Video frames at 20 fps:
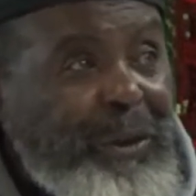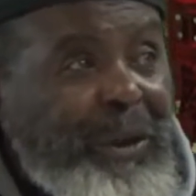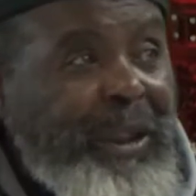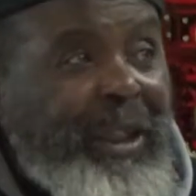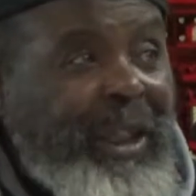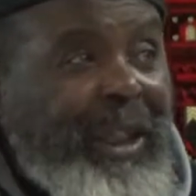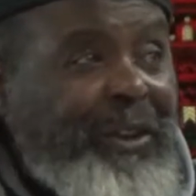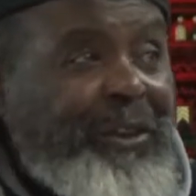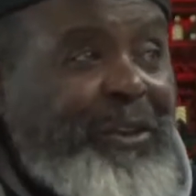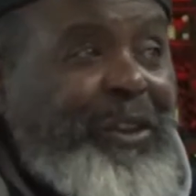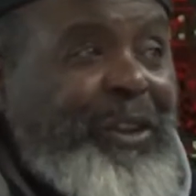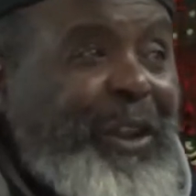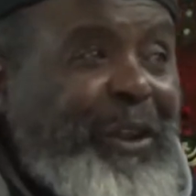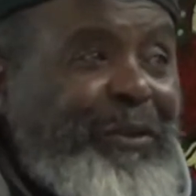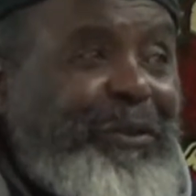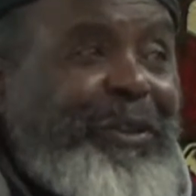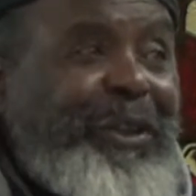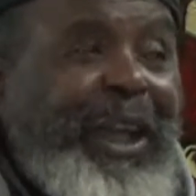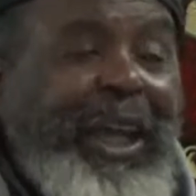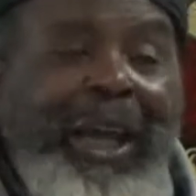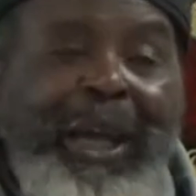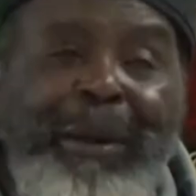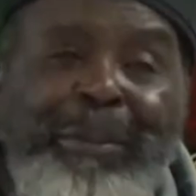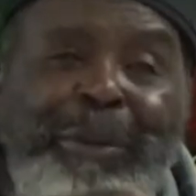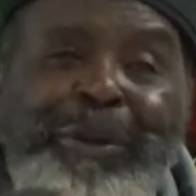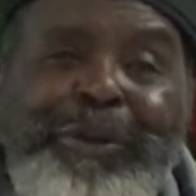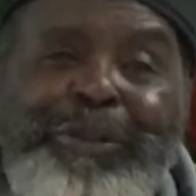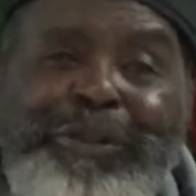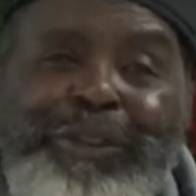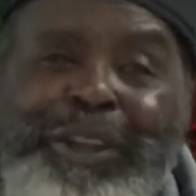that's enough
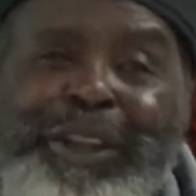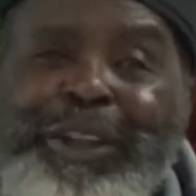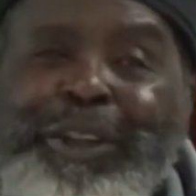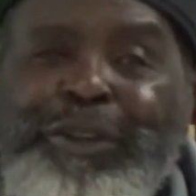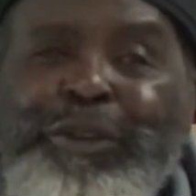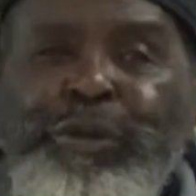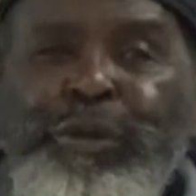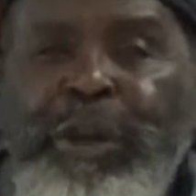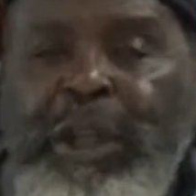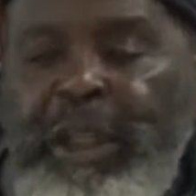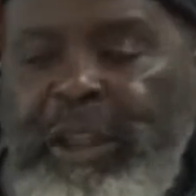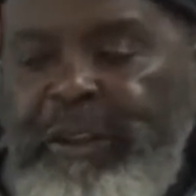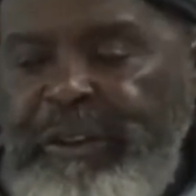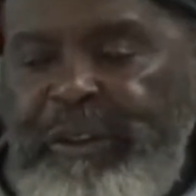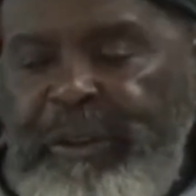time to see the trends.